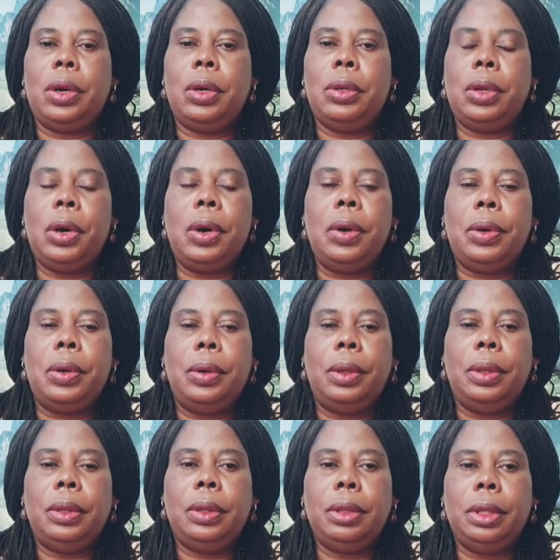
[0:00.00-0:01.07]
Although
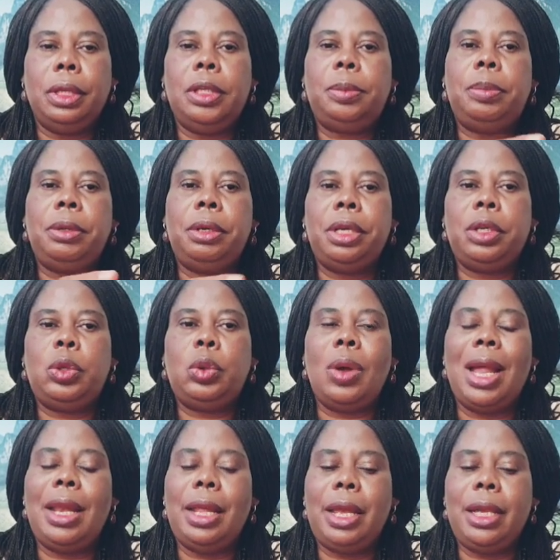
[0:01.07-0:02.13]
the
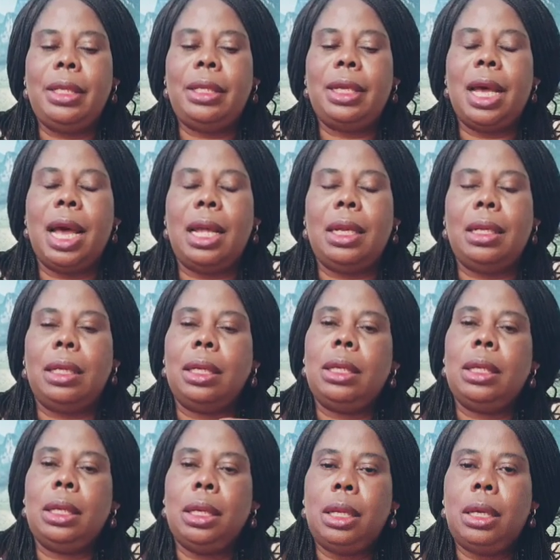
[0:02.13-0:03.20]
spiritualists and
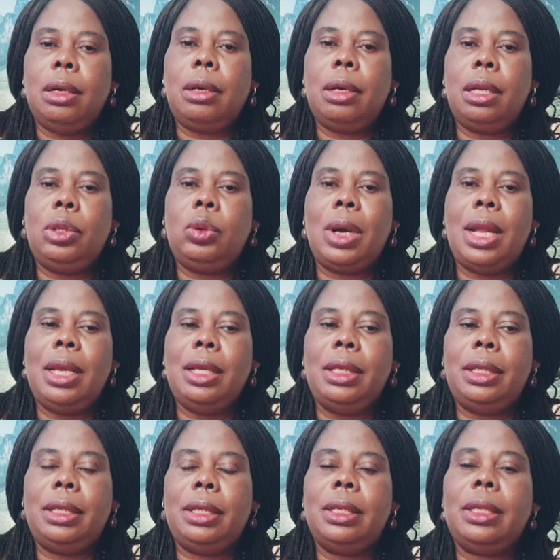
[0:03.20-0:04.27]

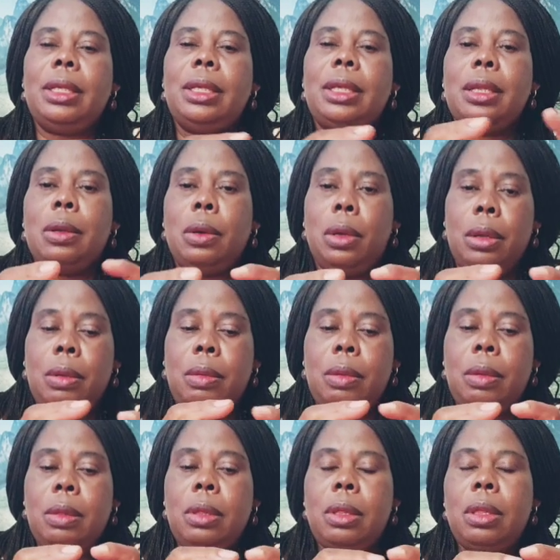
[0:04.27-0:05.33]
ritualists,
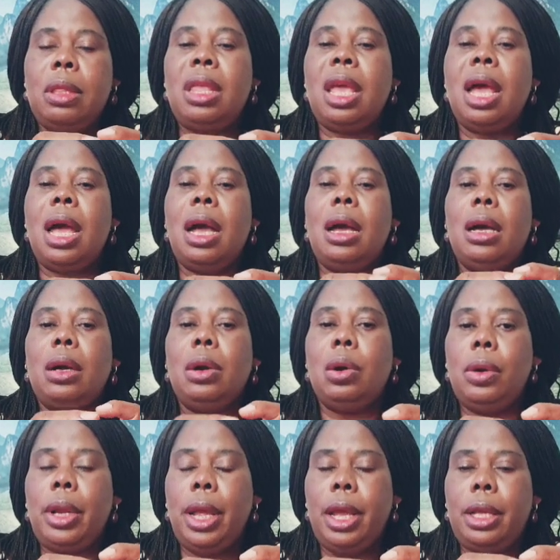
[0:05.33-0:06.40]
they are
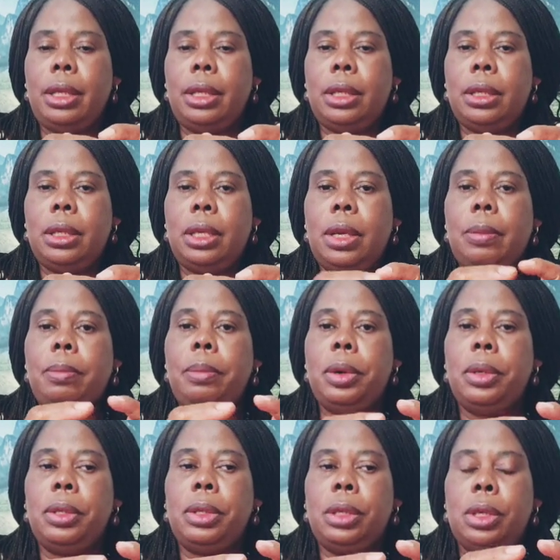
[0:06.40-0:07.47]
connected,
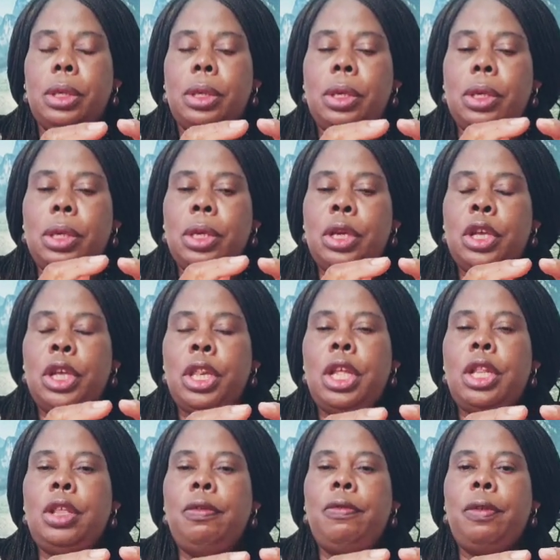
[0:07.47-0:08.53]
but in
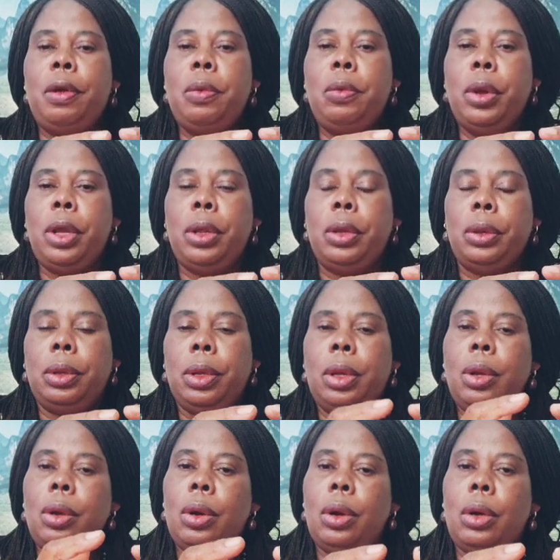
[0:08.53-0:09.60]
a different way,
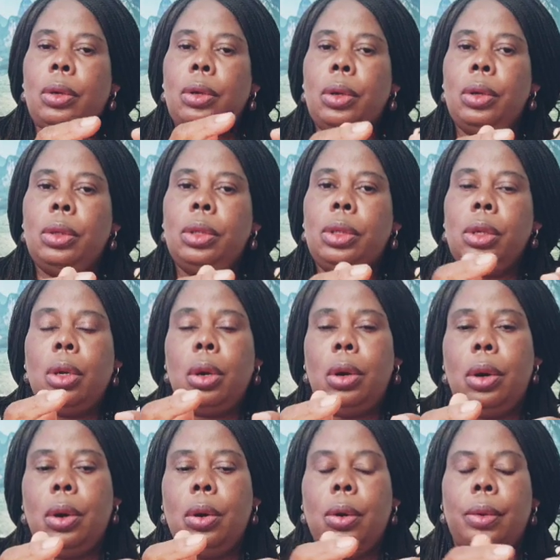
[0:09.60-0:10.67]
or not
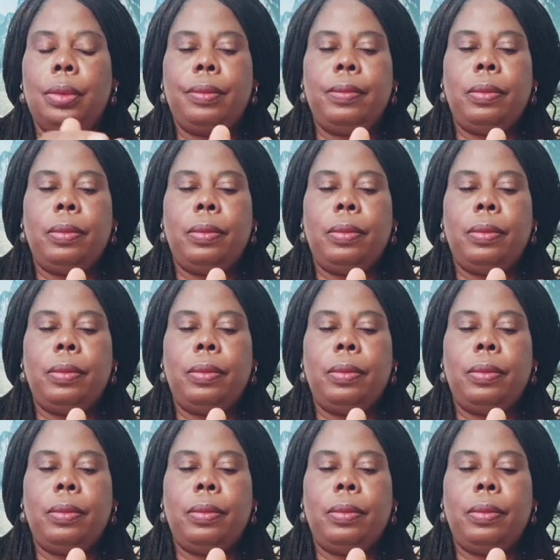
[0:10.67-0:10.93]
all.